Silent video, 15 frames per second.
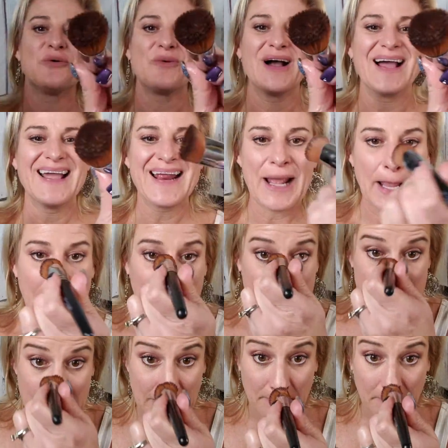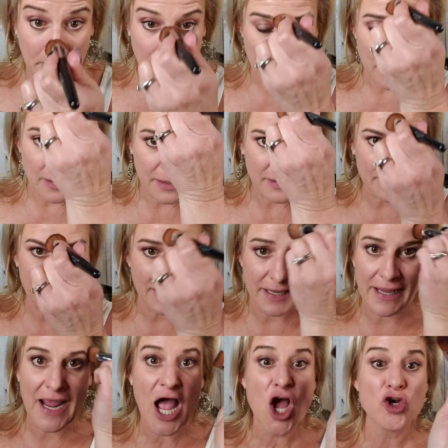what? It's
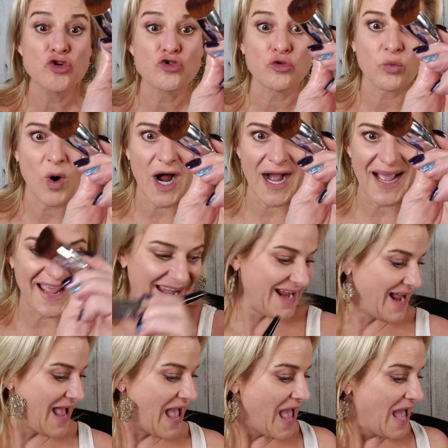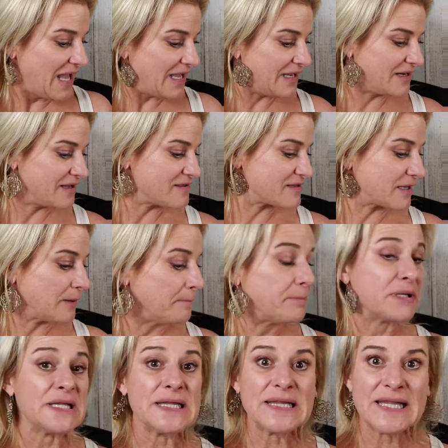completely dry. It is
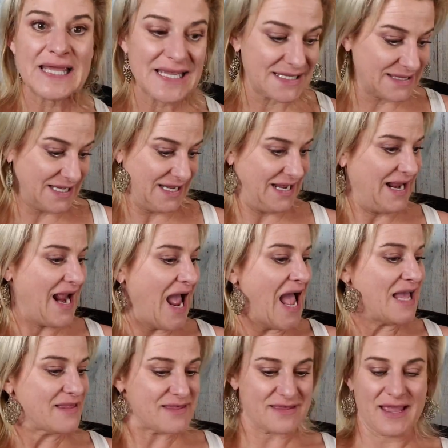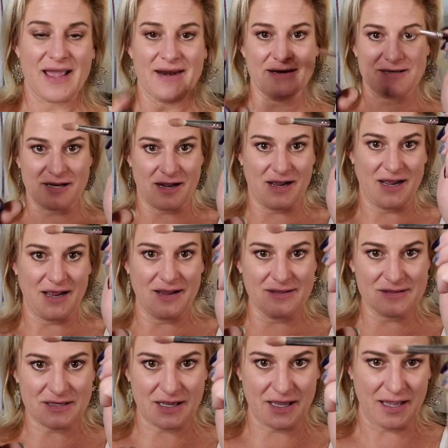completely sanitized,
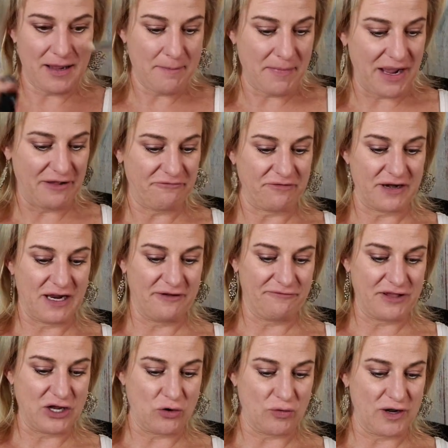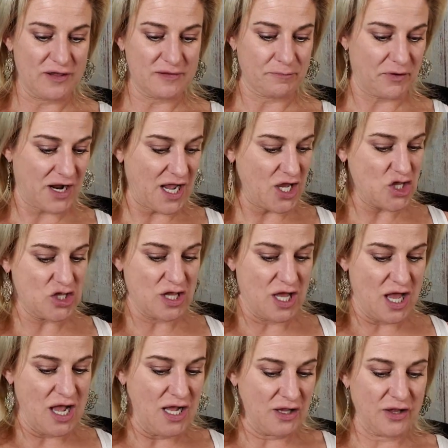okay? My fluffy crease brush.
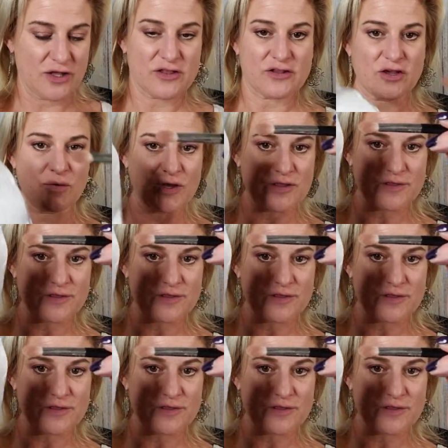Let's do a